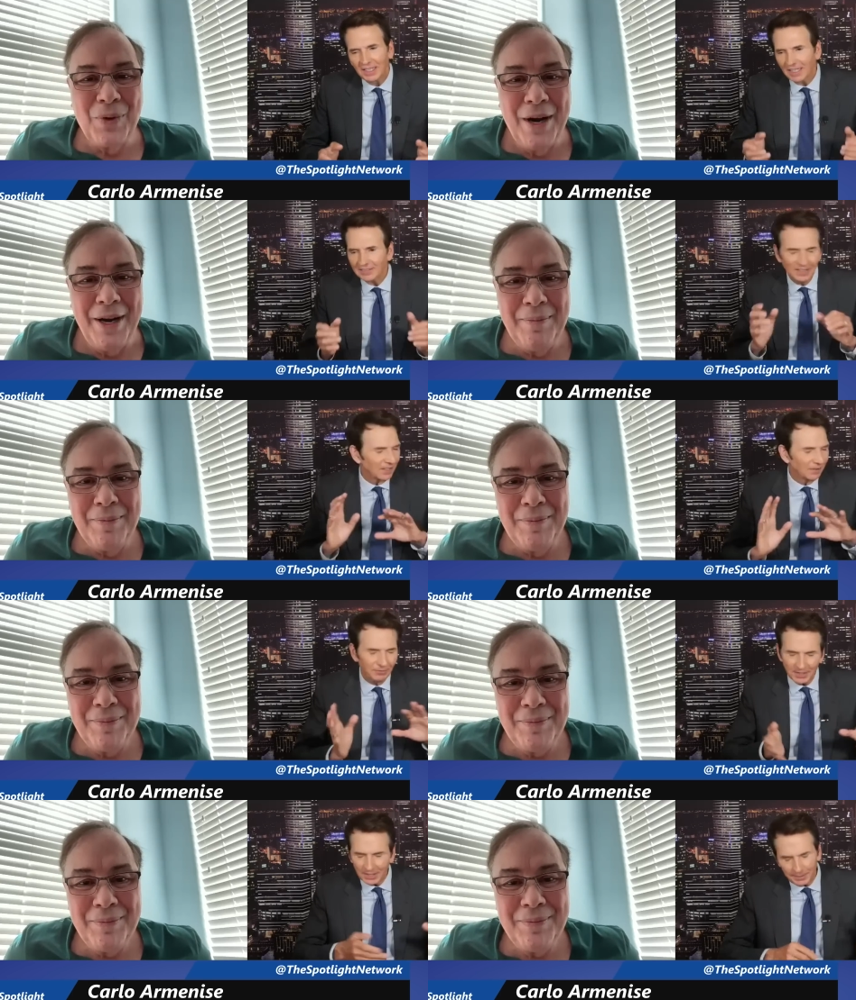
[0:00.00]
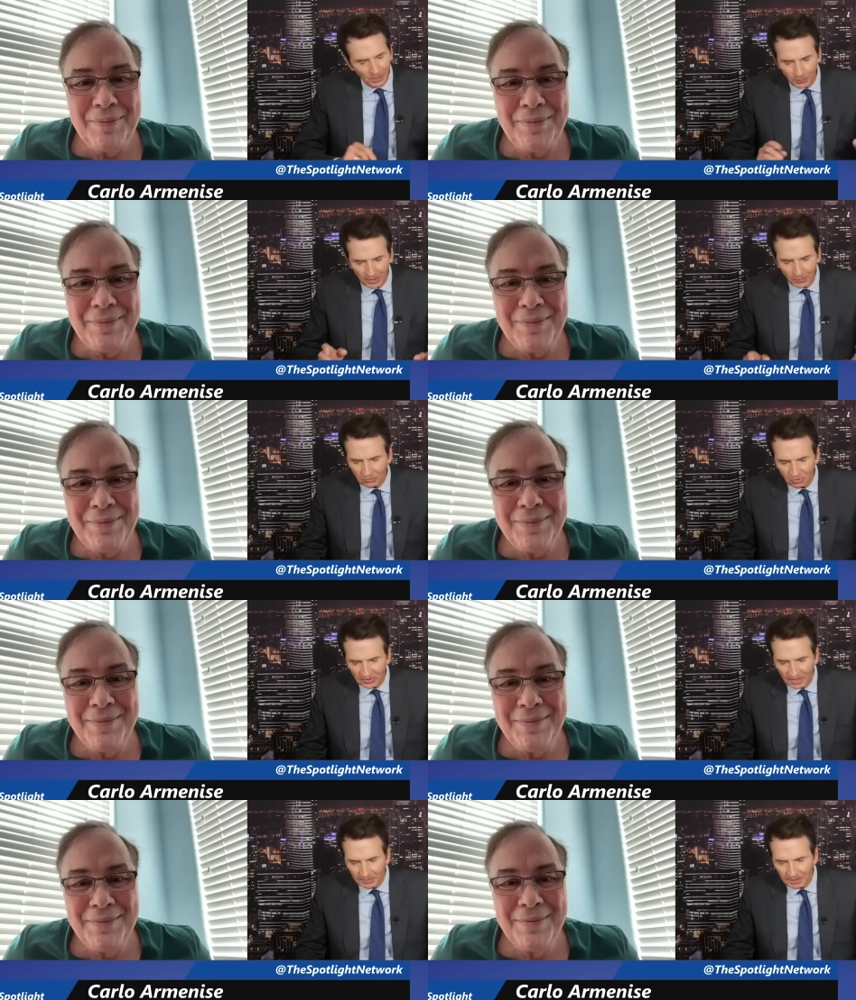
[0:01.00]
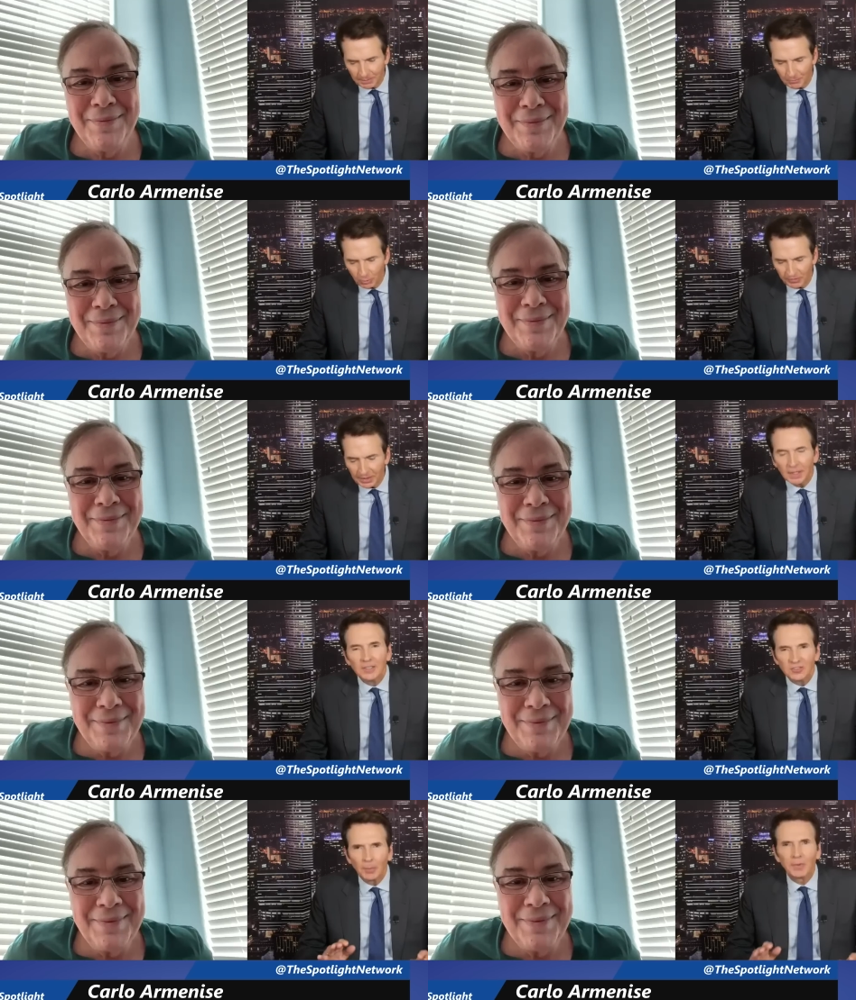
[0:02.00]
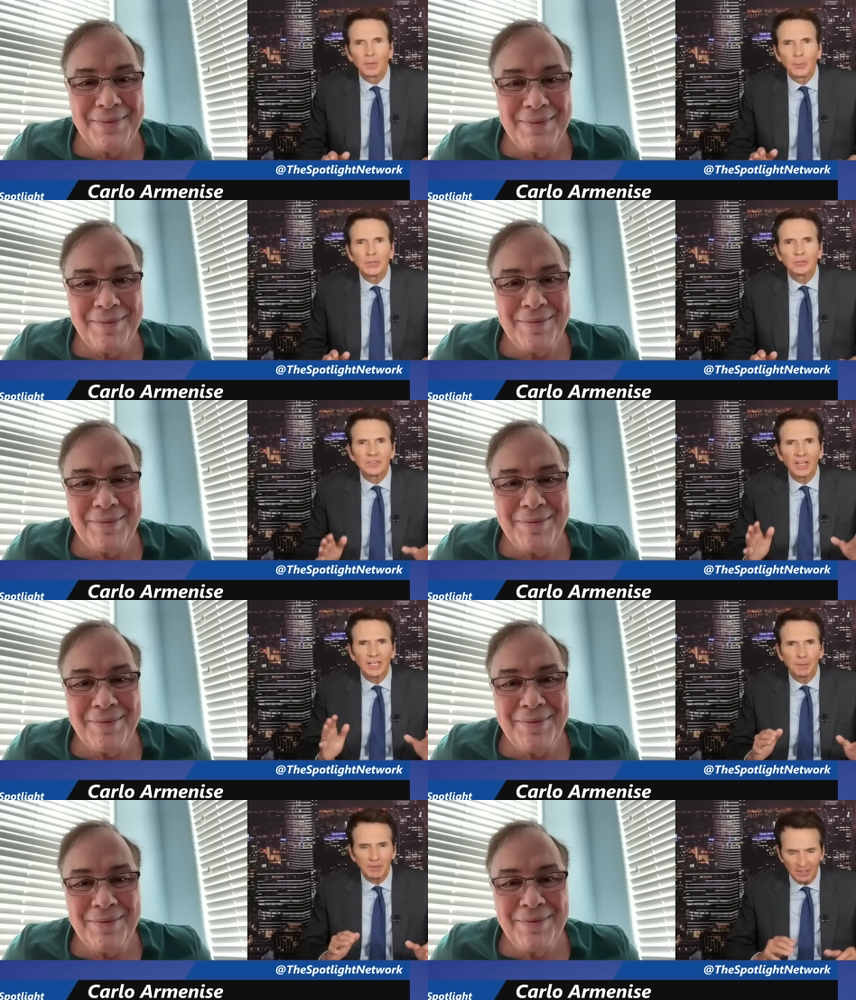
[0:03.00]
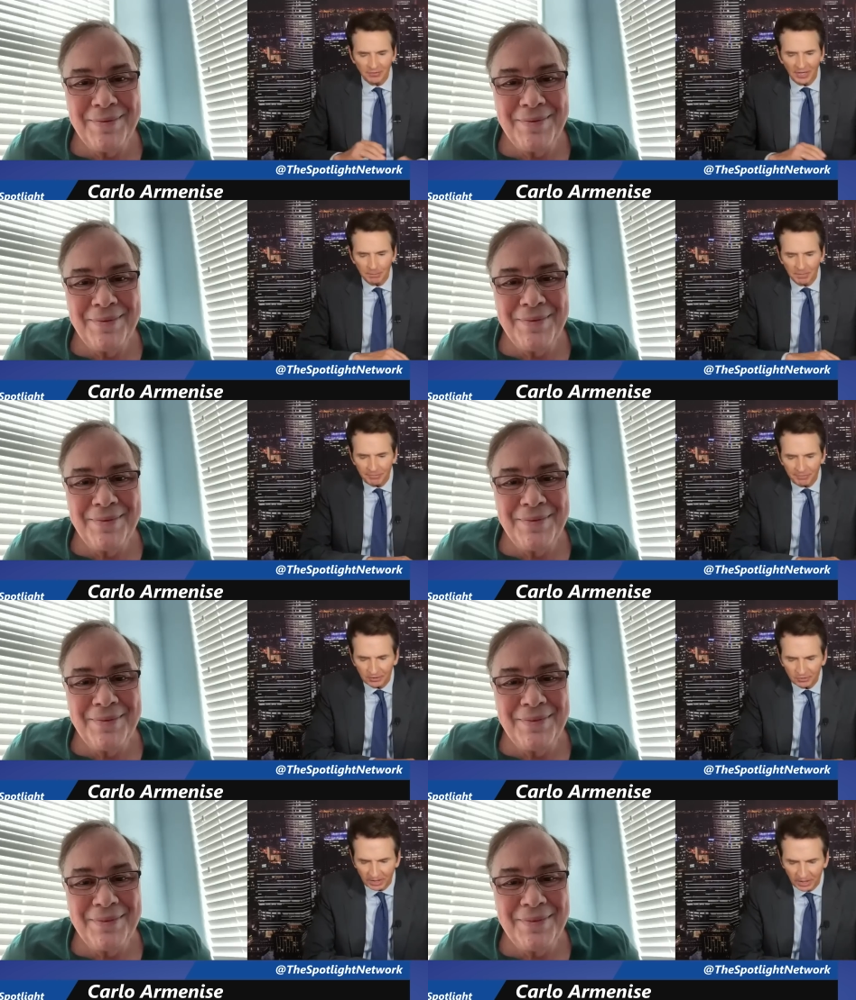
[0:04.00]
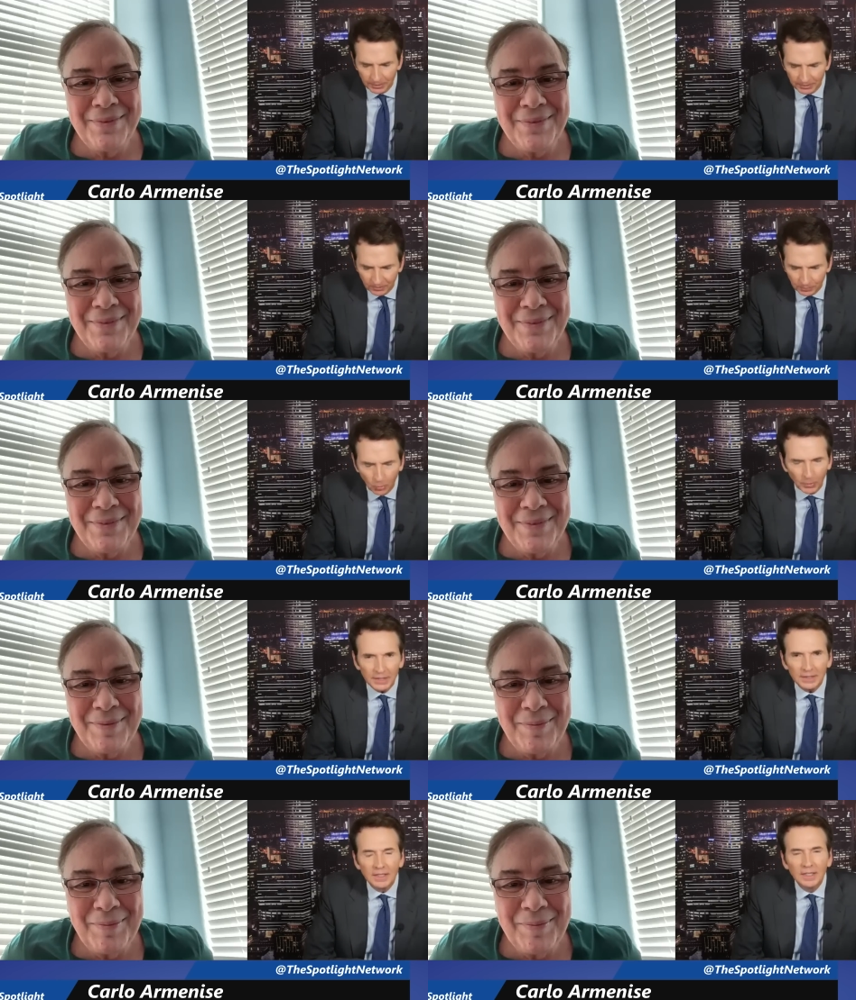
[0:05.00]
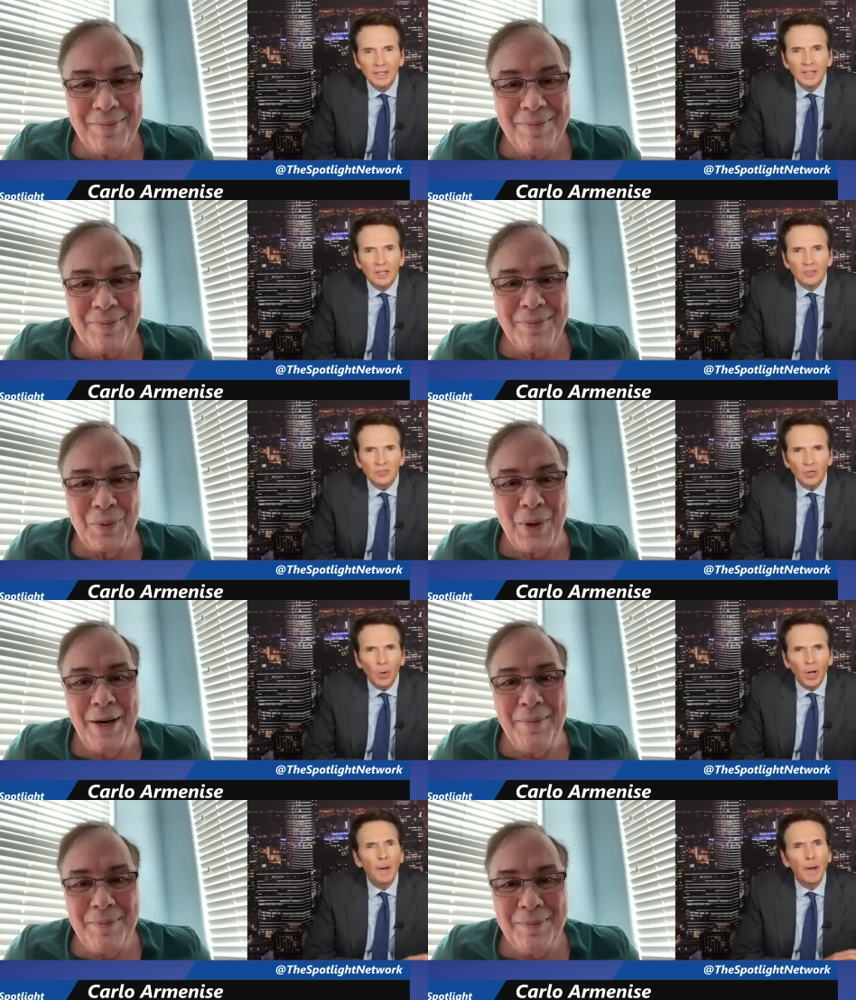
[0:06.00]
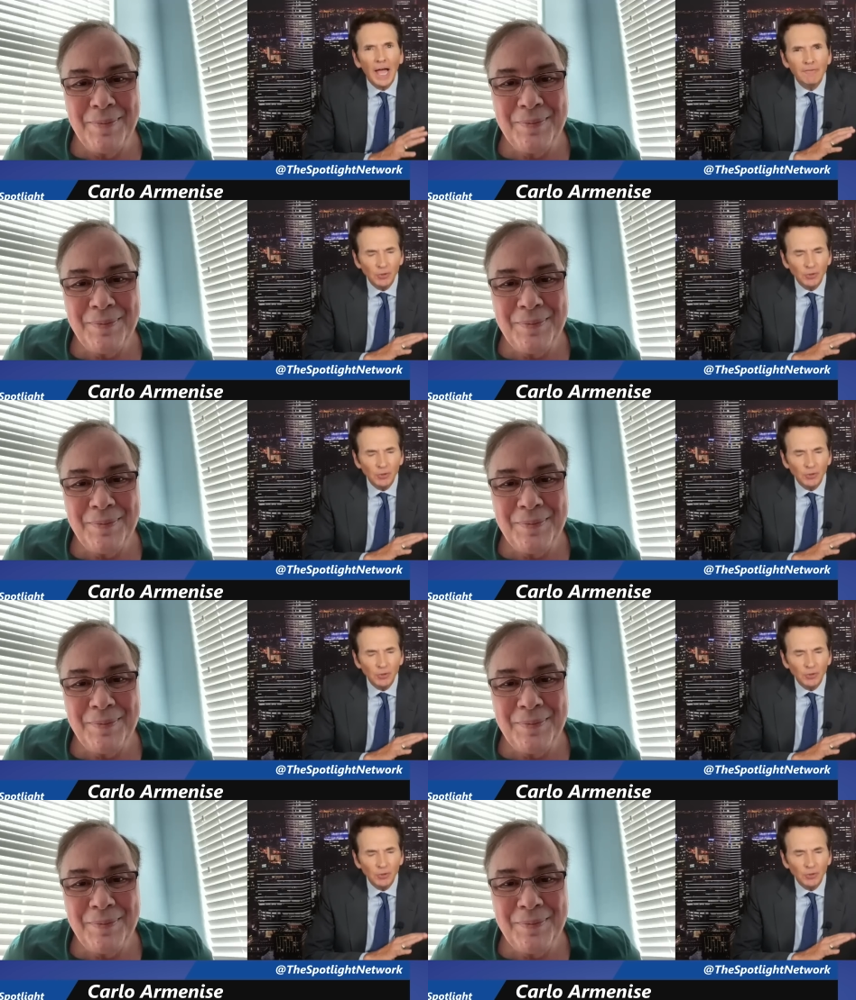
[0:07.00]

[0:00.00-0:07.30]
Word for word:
Speaker 1: Right. It's like, oh, forget it. I don't want to watch a zombie movie. Some of them are entertaining, but I've had my fair share at this point. So right. Have